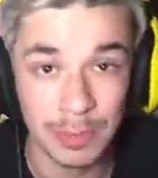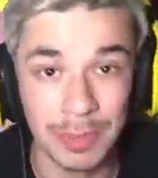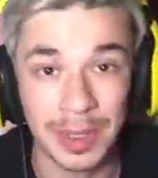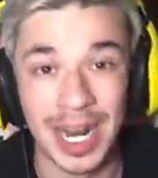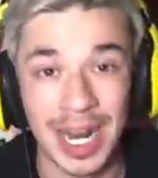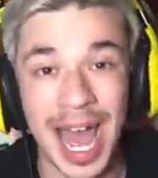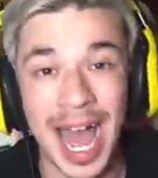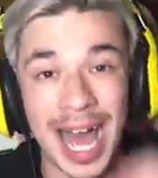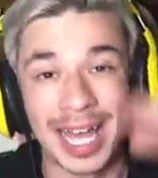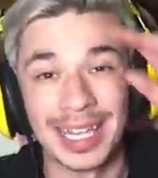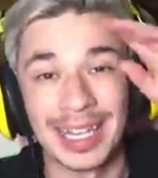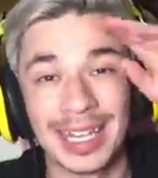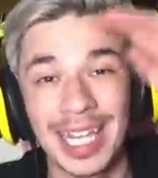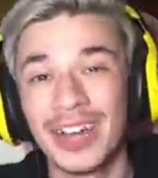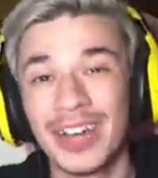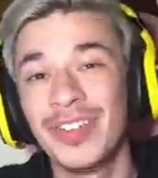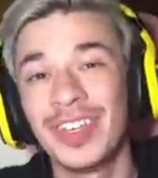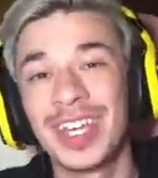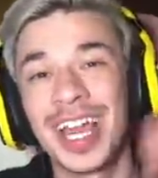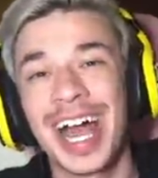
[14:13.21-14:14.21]
But I
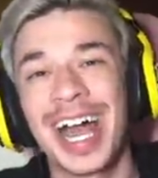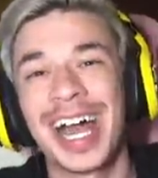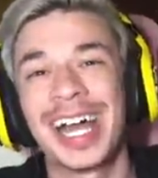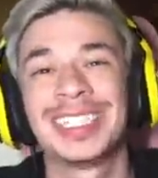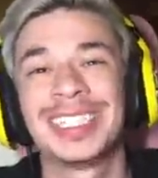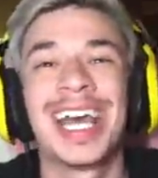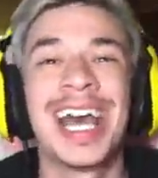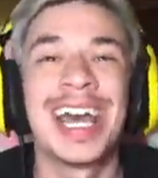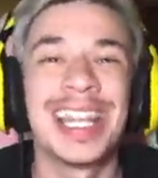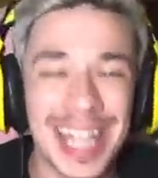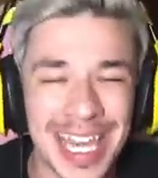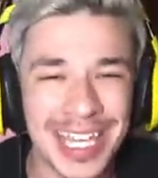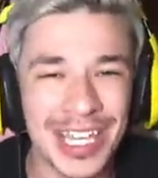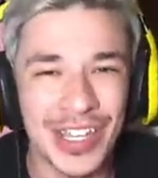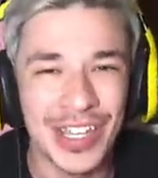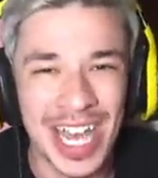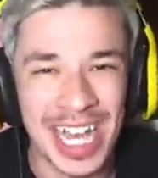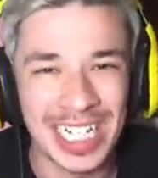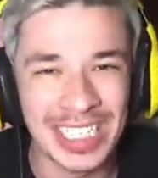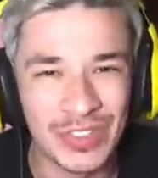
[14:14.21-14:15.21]
love you guys. Thank
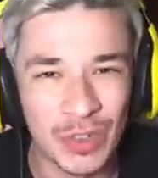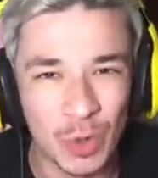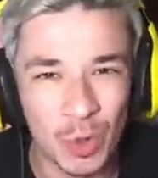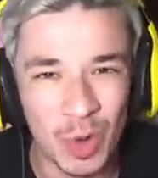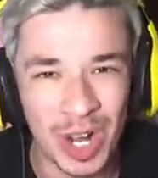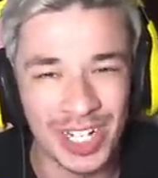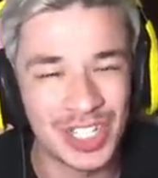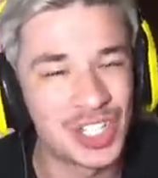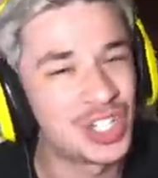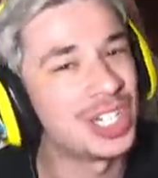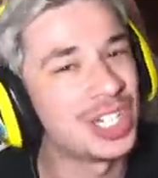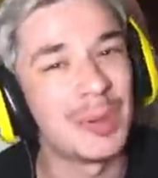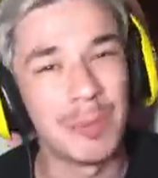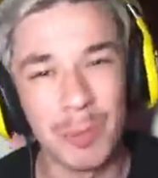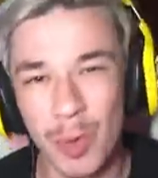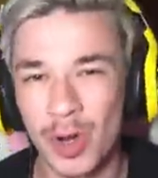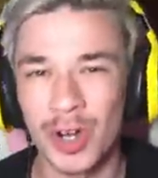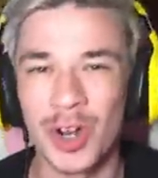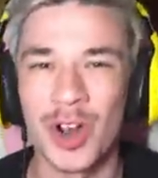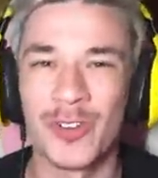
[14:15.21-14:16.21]
you guys for watching.
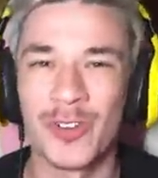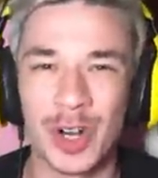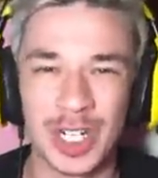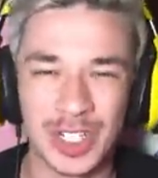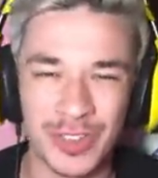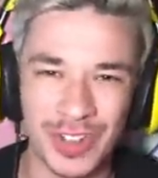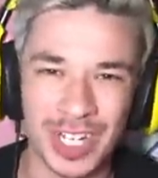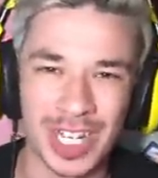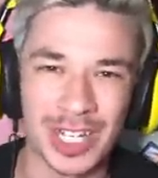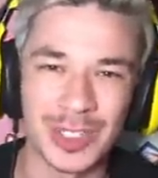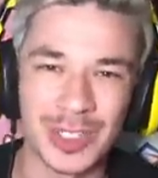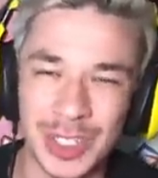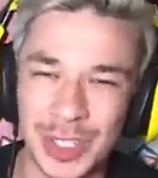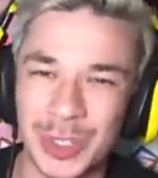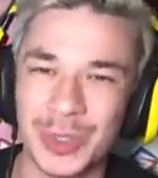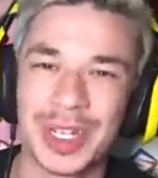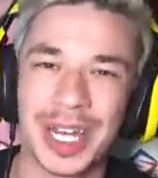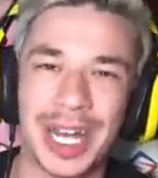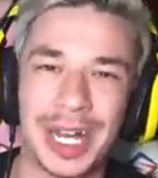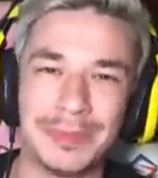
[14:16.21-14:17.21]
More Overwatch videos
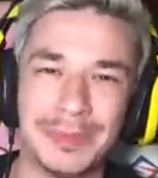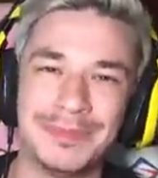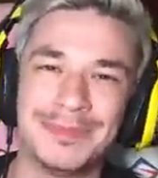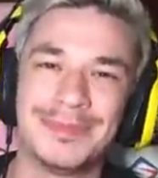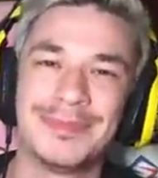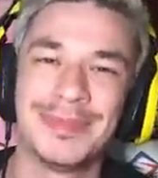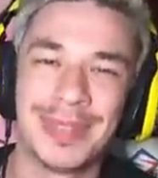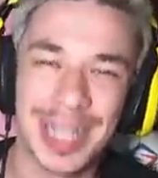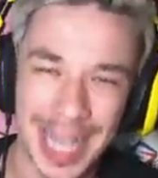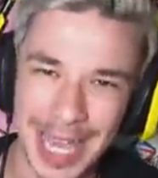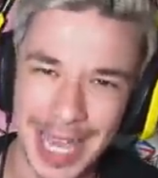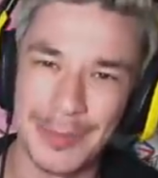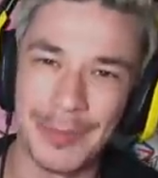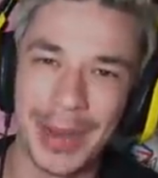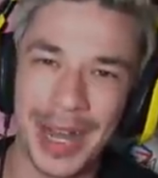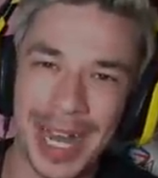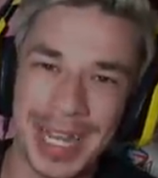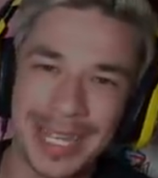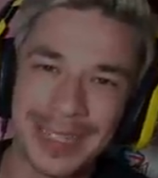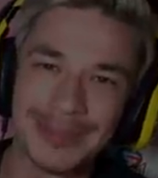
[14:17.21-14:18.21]
to come, and
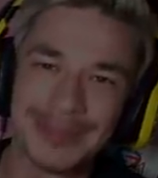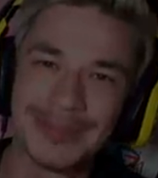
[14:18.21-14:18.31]
bye.